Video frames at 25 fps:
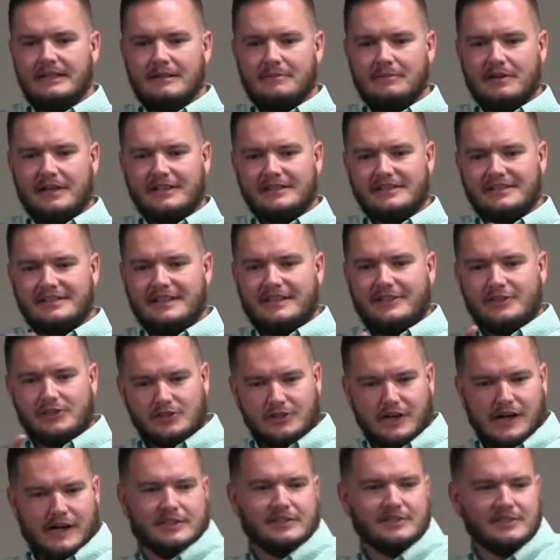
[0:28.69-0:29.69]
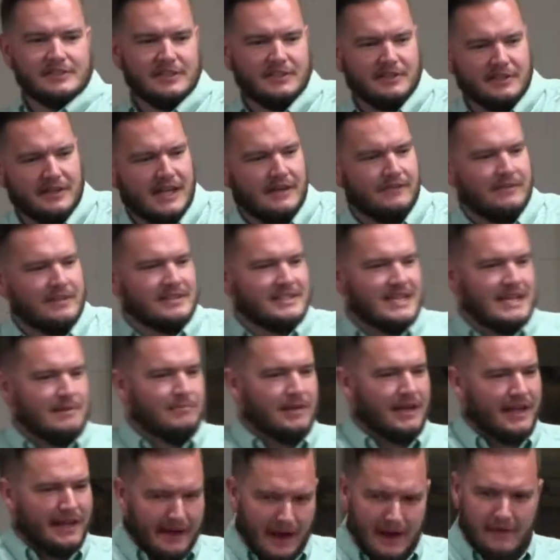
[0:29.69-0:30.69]
because the instructions that they're given seem
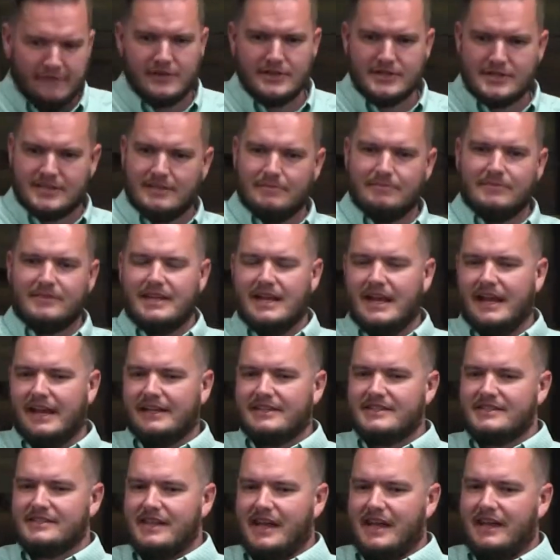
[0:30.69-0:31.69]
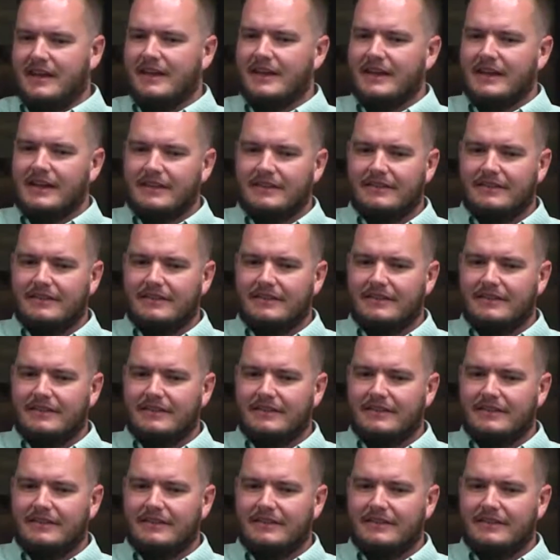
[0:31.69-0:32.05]
to cover some things that